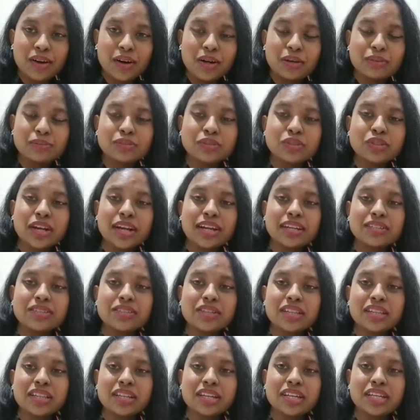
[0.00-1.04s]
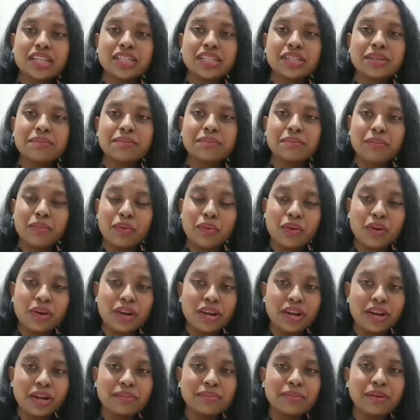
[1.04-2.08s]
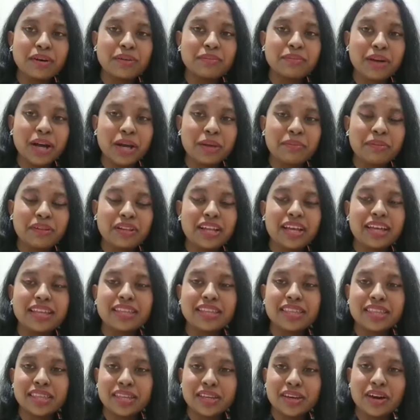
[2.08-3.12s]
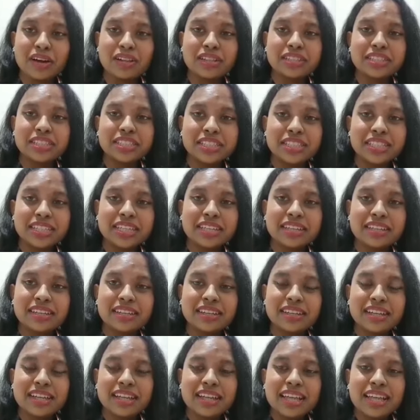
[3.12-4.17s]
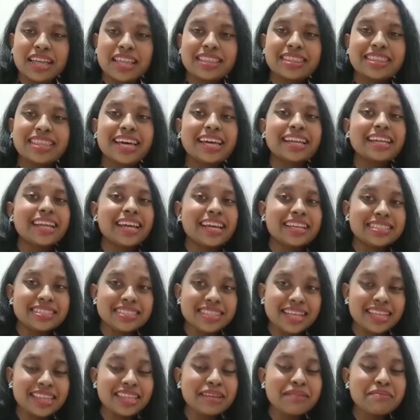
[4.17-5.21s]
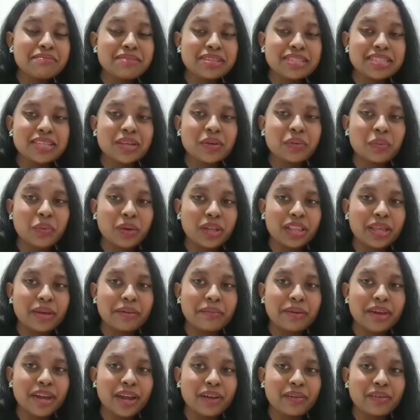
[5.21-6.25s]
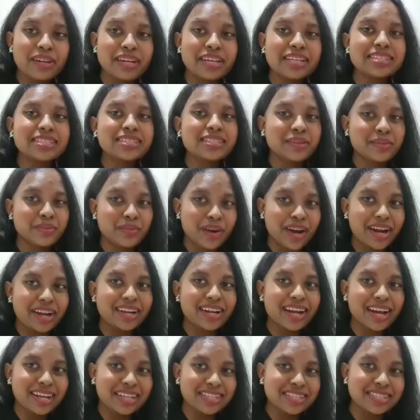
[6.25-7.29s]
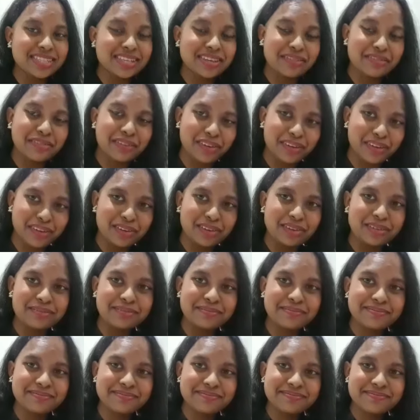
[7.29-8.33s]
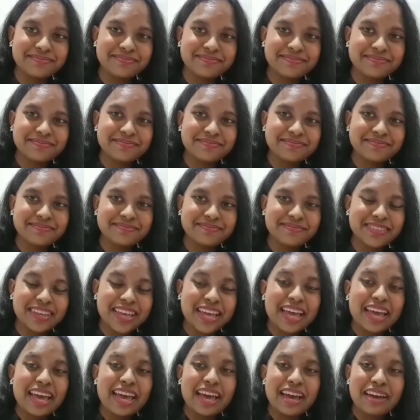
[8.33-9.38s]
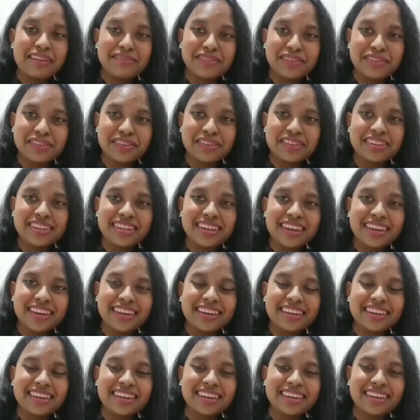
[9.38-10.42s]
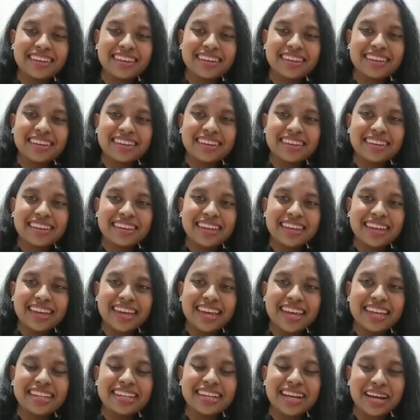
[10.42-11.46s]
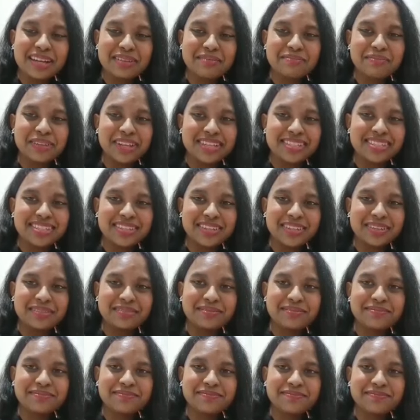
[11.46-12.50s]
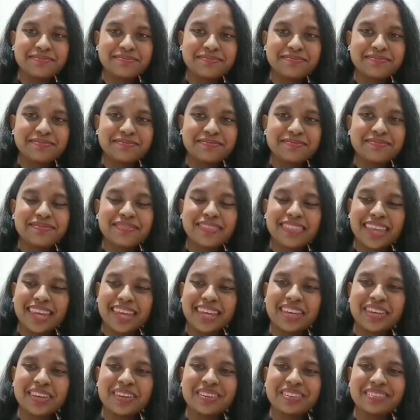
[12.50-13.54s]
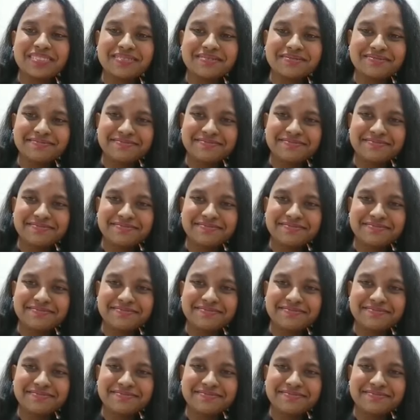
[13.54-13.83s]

whom trying to learn more about Bible and theology, then STT Misi William Carey is the right answer for you. Have a good day and God bless you. Thank you.